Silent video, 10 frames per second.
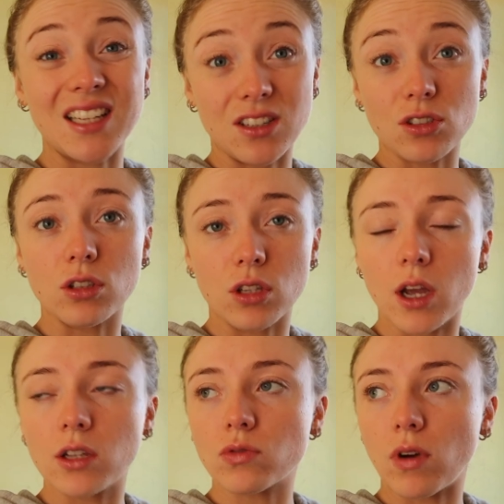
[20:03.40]
dental
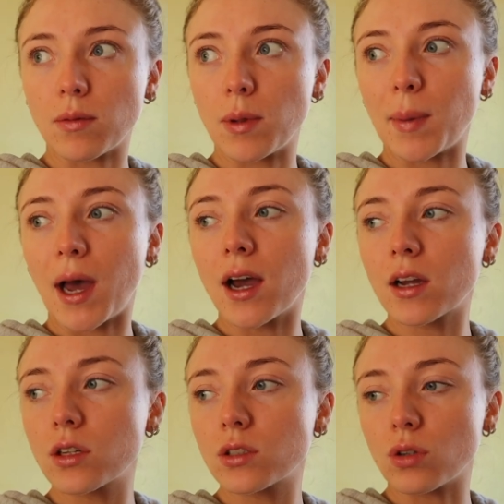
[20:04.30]
nurse, rang me
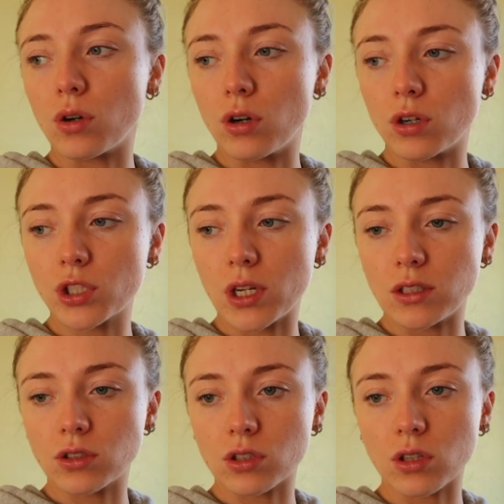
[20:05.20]
back. So
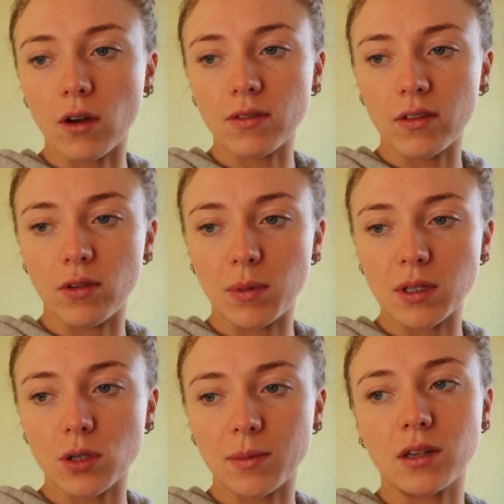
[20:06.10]
she's just sort of given me
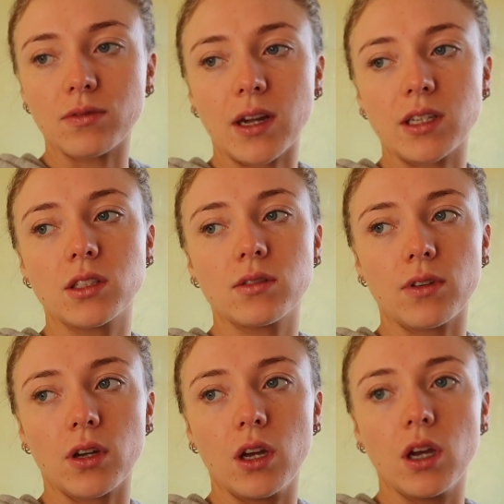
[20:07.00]
some advice
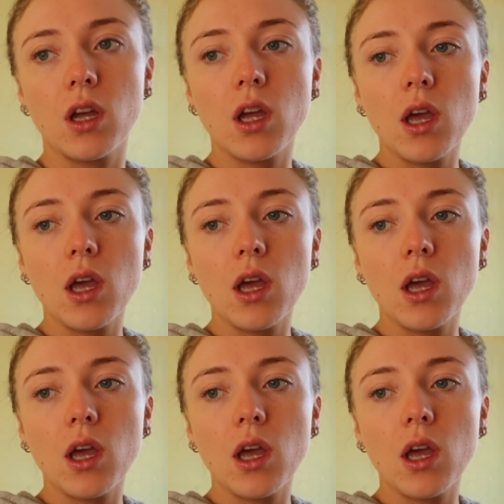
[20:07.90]
for